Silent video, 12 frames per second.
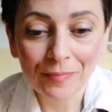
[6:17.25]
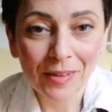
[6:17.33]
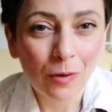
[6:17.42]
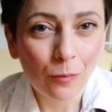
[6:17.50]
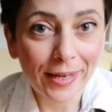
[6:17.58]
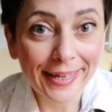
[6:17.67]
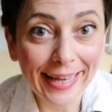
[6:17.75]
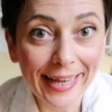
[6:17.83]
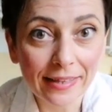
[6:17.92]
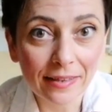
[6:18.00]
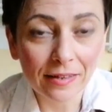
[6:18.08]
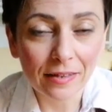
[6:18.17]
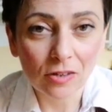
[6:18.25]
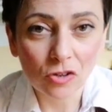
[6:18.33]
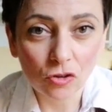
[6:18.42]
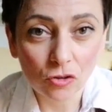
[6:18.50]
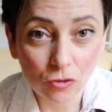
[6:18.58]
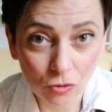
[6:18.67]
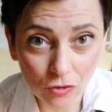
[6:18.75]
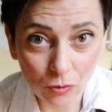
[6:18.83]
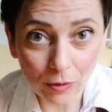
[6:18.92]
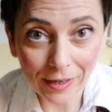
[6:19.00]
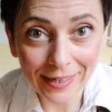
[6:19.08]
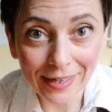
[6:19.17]
will get too
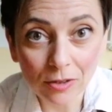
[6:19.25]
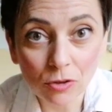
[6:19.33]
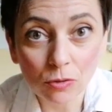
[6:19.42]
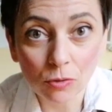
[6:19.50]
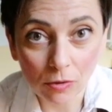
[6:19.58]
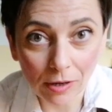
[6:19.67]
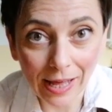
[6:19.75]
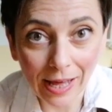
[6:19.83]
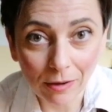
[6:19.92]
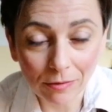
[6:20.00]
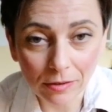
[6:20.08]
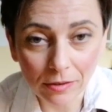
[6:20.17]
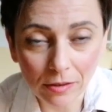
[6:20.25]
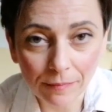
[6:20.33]
stronger to roll out.